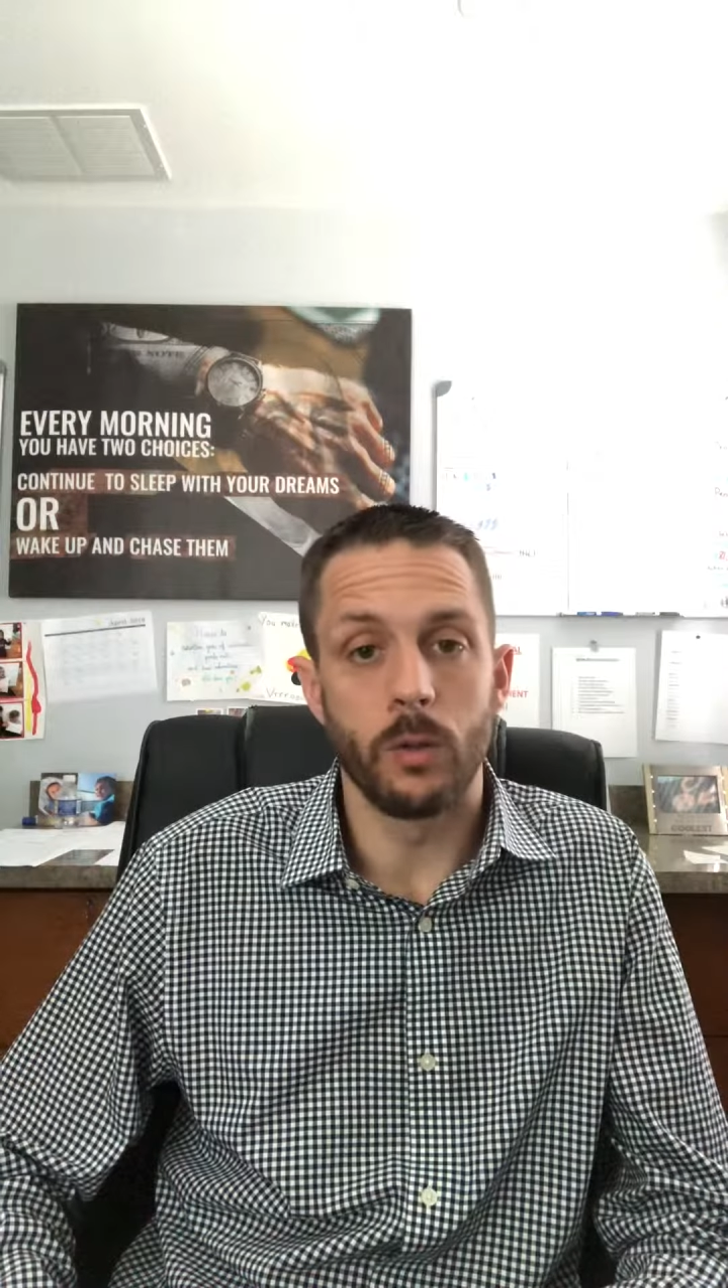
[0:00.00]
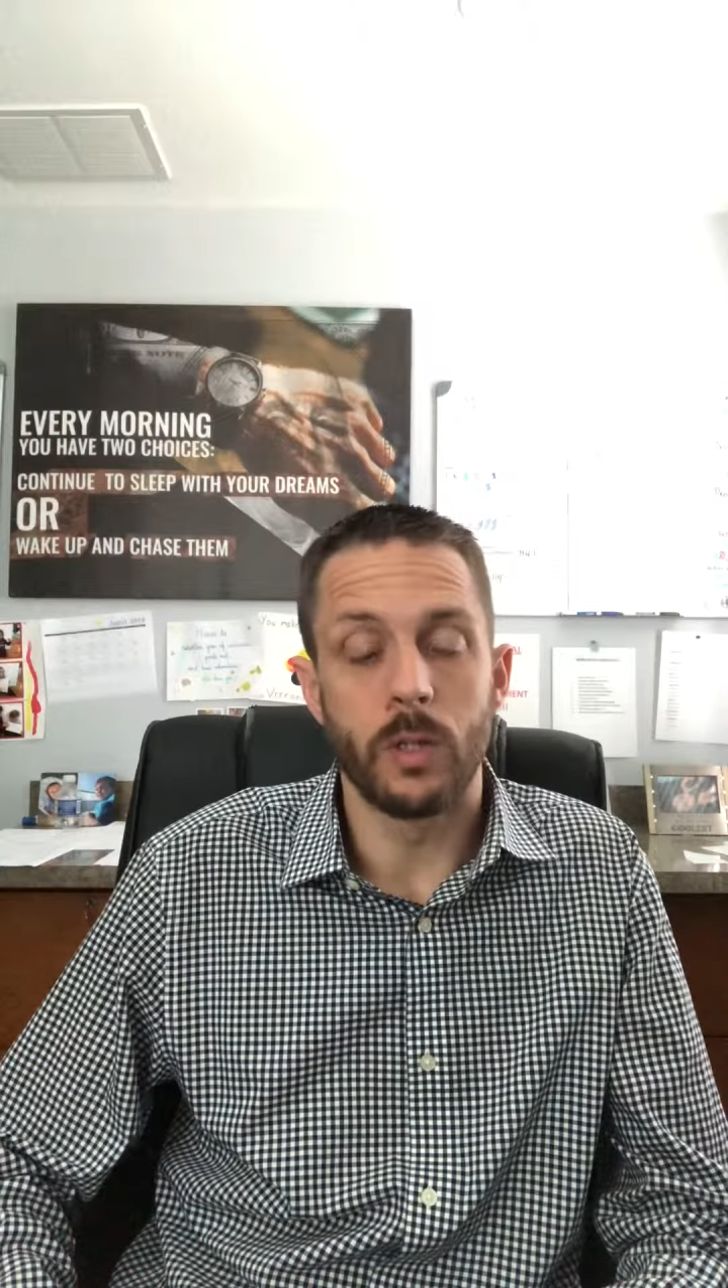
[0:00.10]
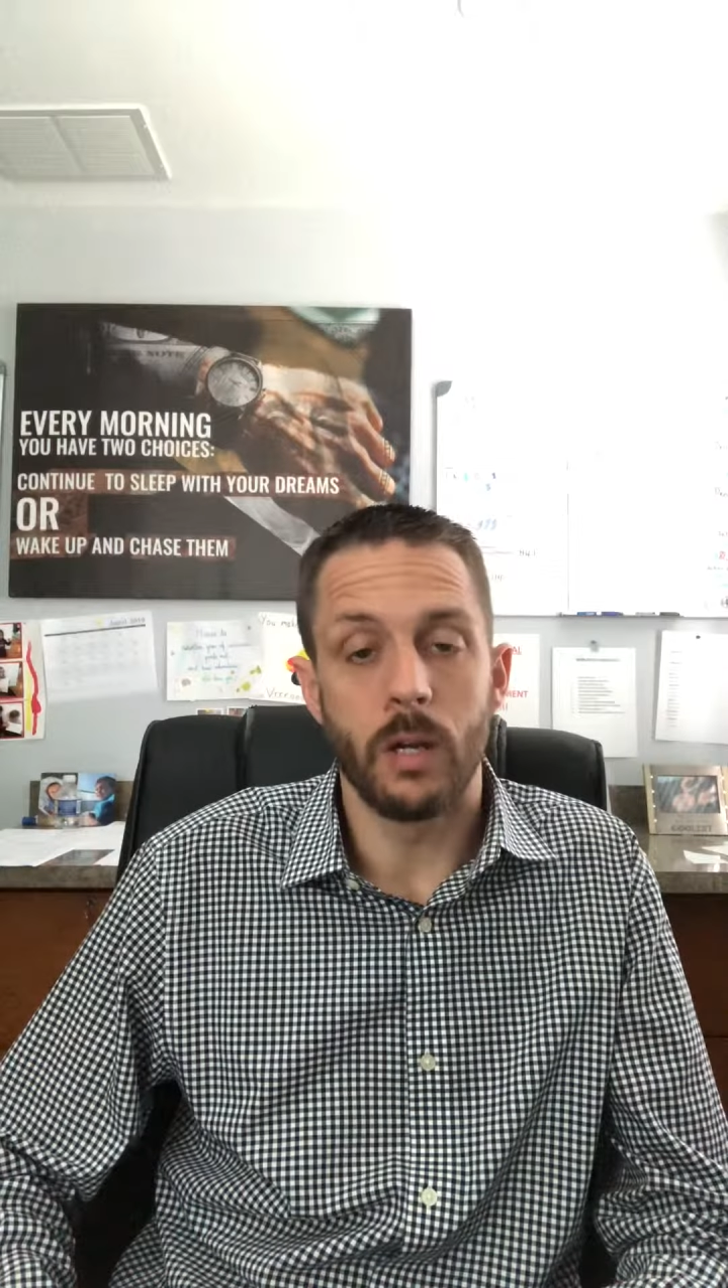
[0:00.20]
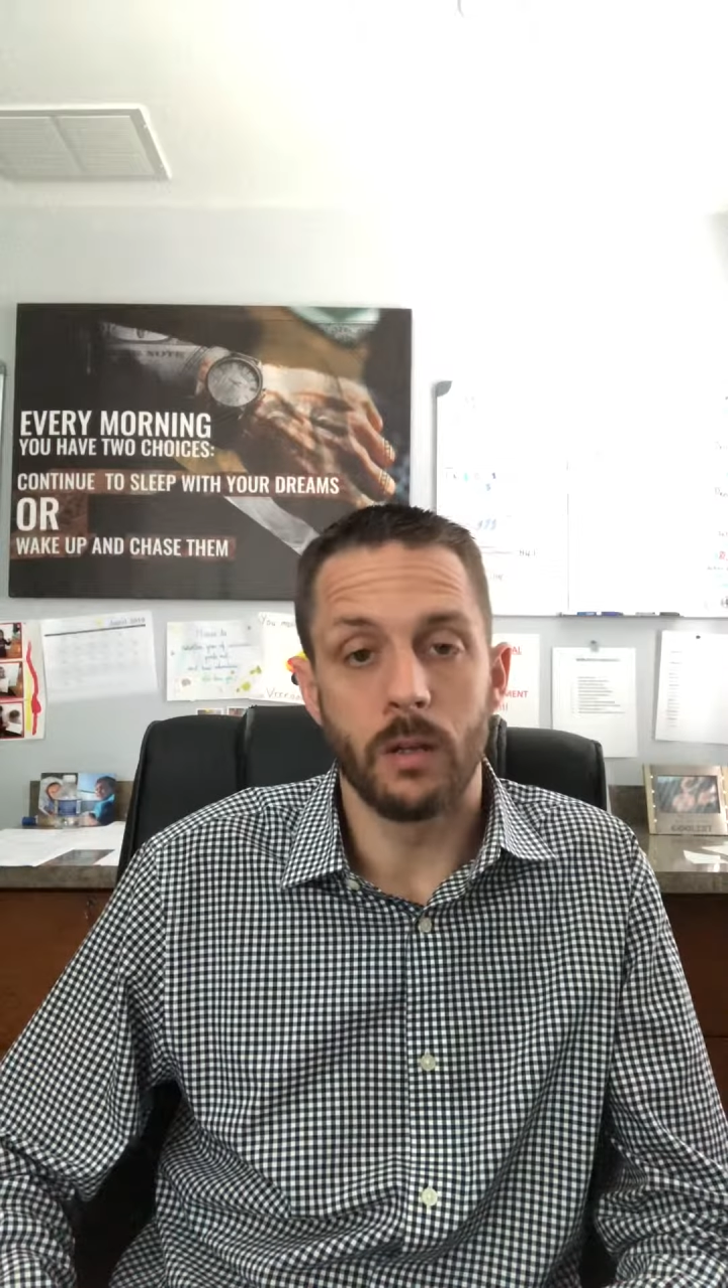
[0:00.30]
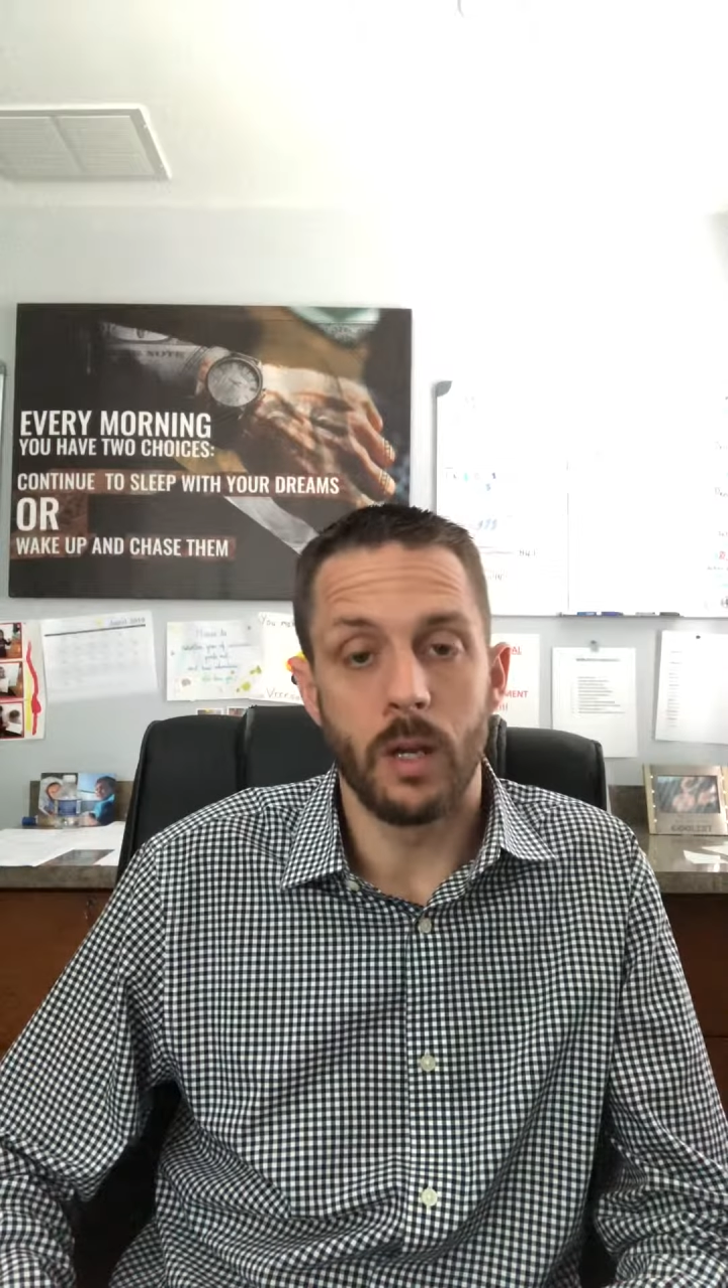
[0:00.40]

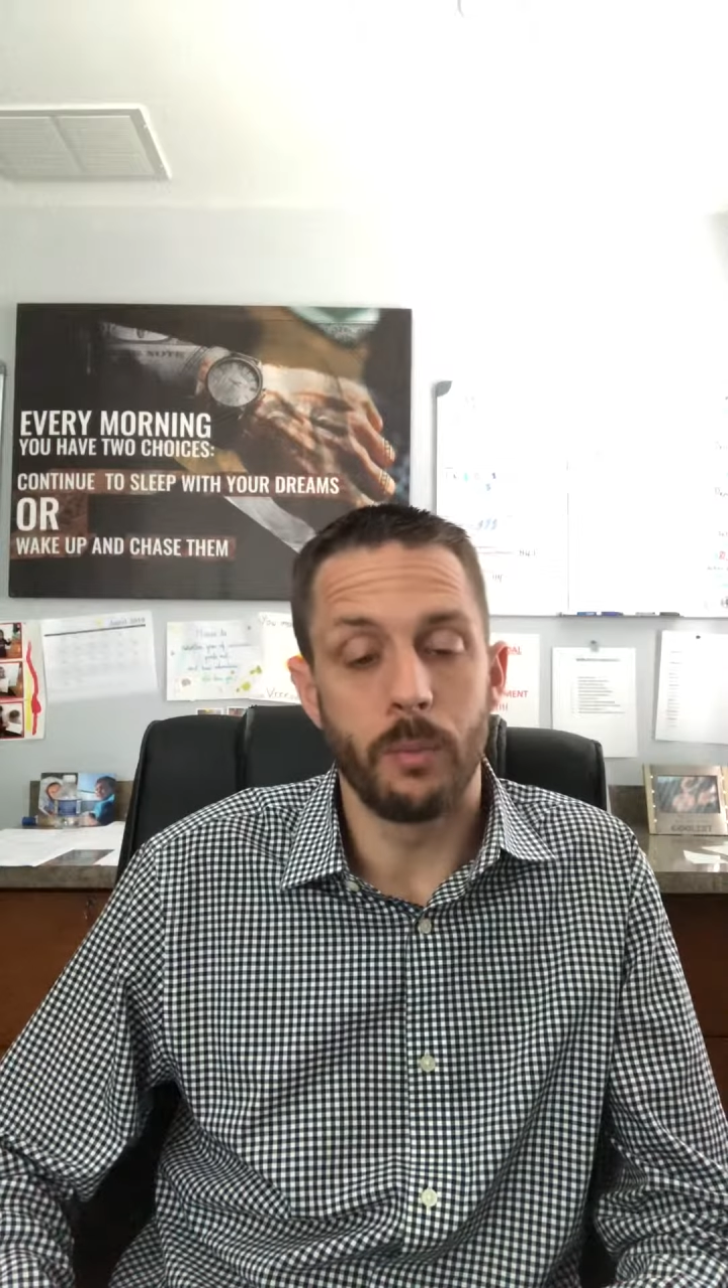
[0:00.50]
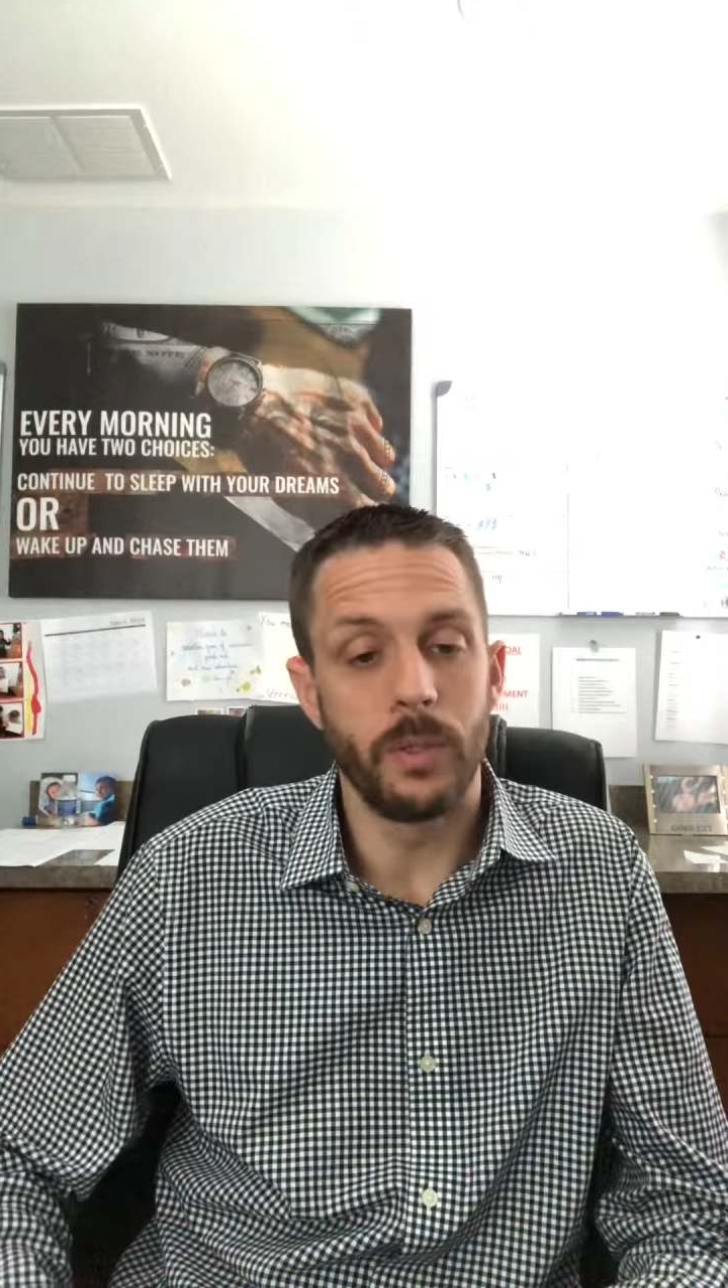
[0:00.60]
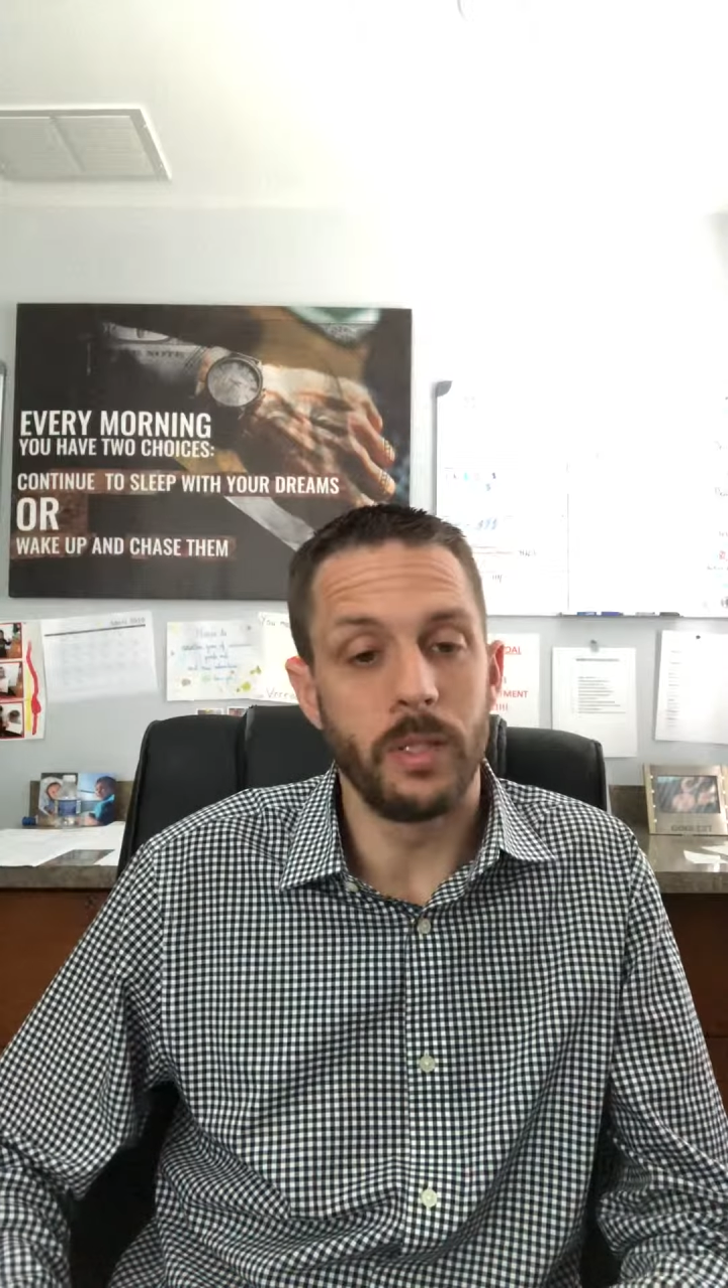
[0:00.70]
gutter company,